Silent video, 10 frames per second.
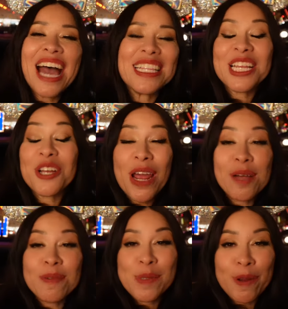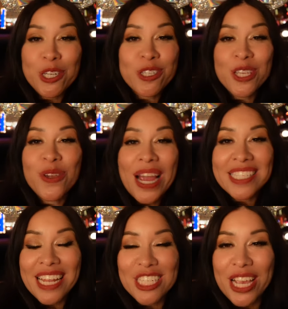It's an incredible spirit jersey. You guys
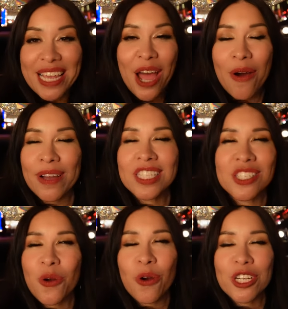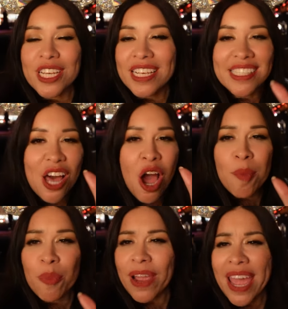gotta check it out. It's gorgeous. The
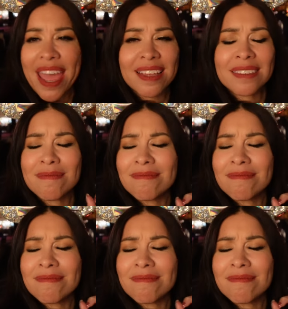ombre.